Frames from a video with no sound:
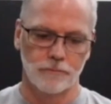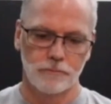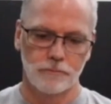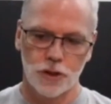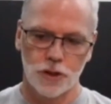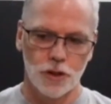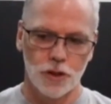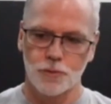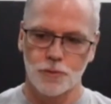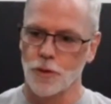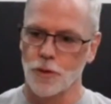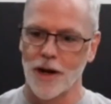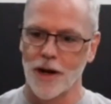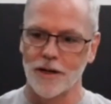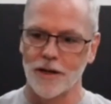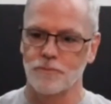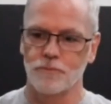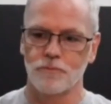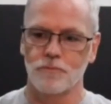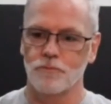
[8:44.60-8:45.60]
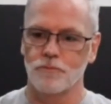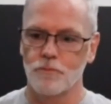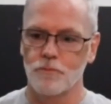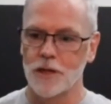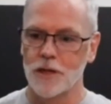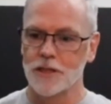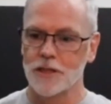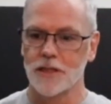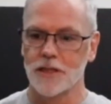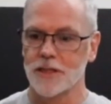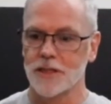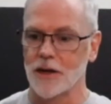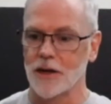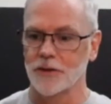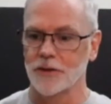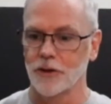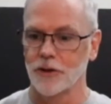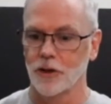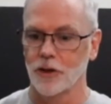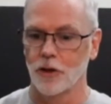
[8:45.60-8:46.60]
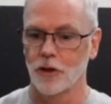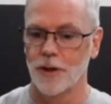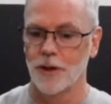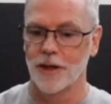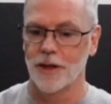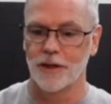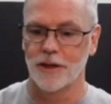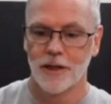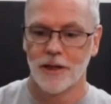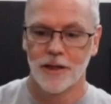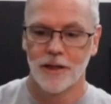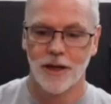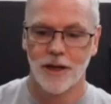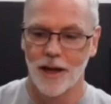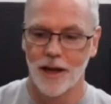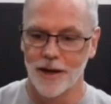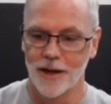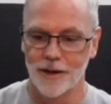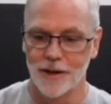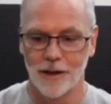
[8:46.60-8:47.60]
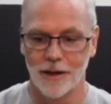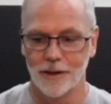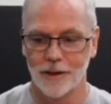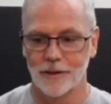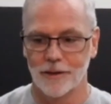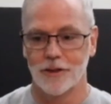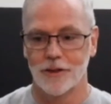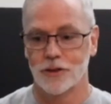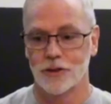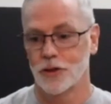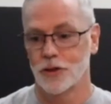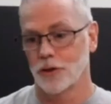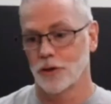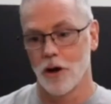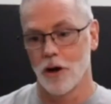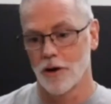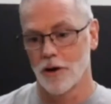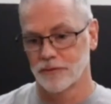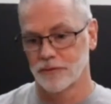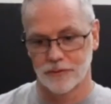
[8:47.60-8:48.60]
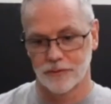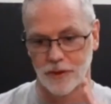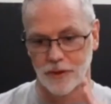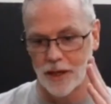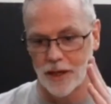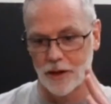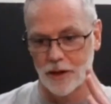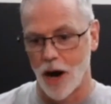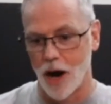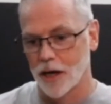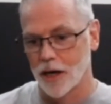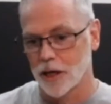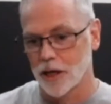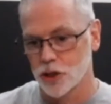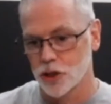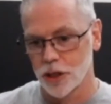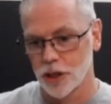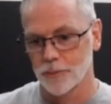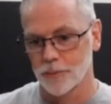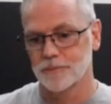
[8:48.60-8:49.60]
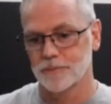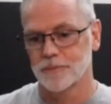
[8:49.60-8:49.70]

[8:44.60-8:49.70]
just put my business out there a little bit, and it took off like a rocket ship.